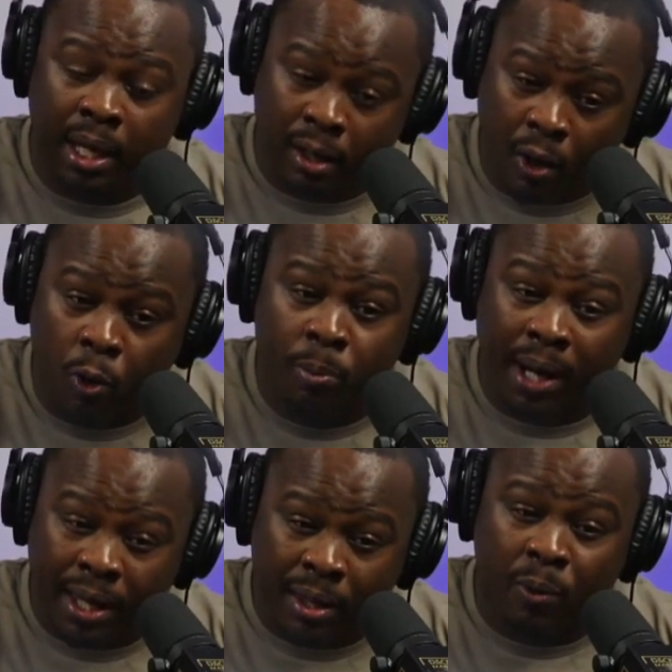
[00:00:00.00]
And oh,
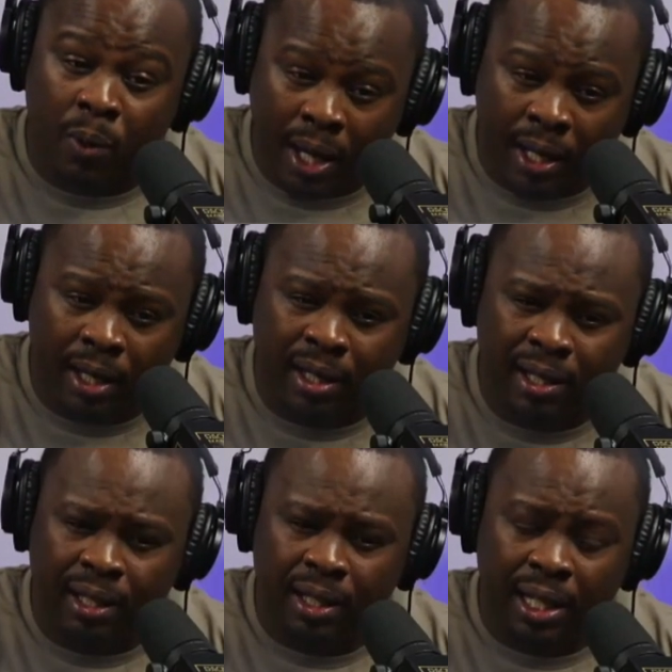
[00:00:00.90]
by the way,
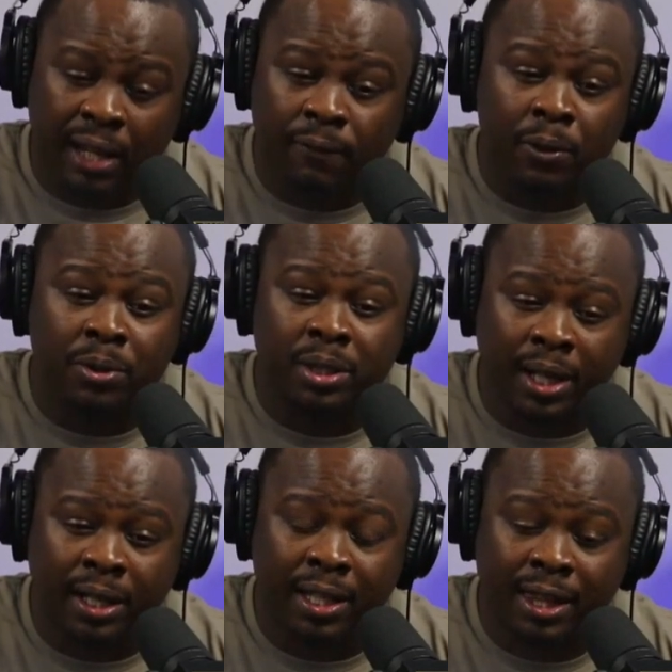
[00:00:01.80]
if you
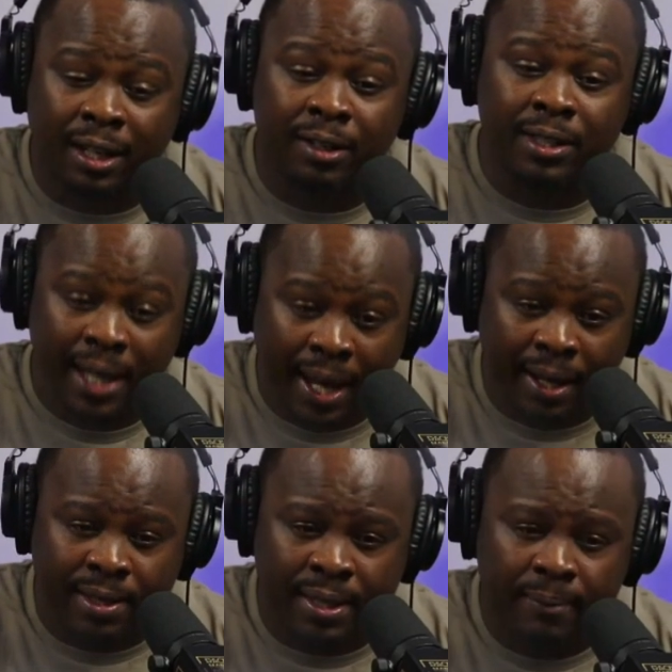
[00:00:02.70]
study their texts,